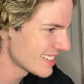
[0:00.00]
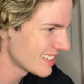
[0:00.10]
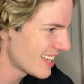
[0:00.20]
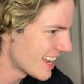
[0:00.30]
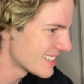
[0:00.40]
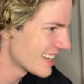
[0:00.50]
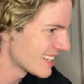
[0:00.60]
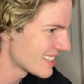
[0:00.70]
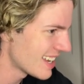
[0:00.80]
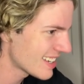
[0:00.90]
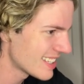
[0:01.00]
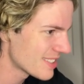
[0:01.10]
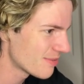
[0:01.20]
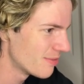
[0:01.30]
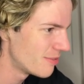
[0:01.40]
SSX, that's
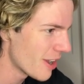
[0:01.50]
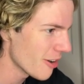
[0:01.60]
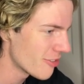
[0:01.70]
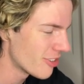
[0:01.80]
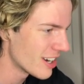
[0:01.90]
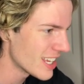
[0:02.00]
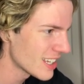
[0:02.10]
very funny.